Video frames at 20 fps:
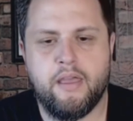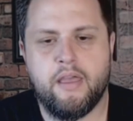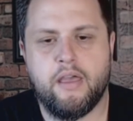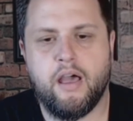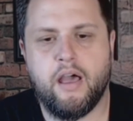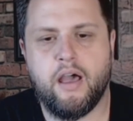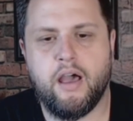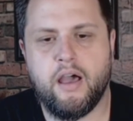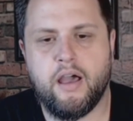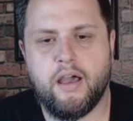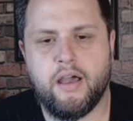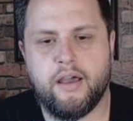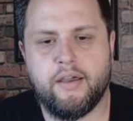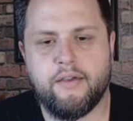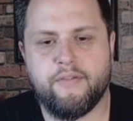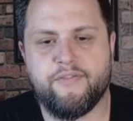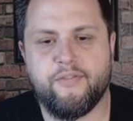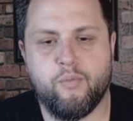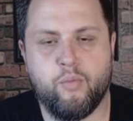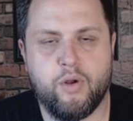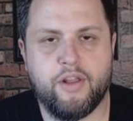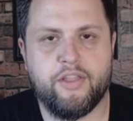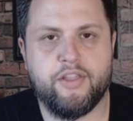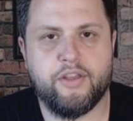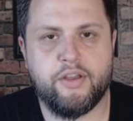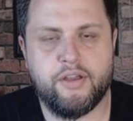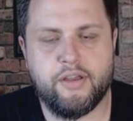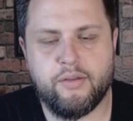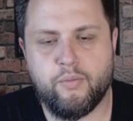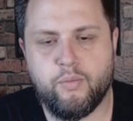From one of
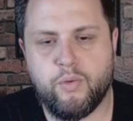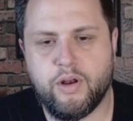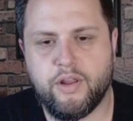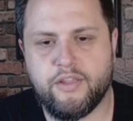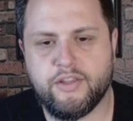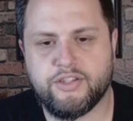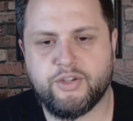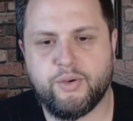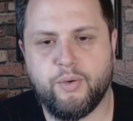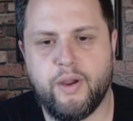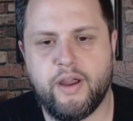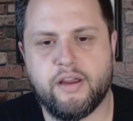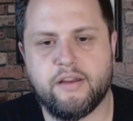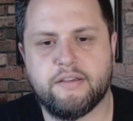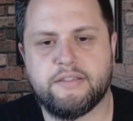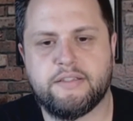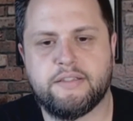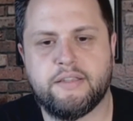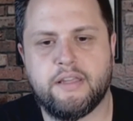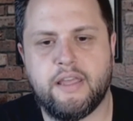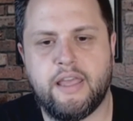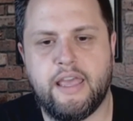the squares.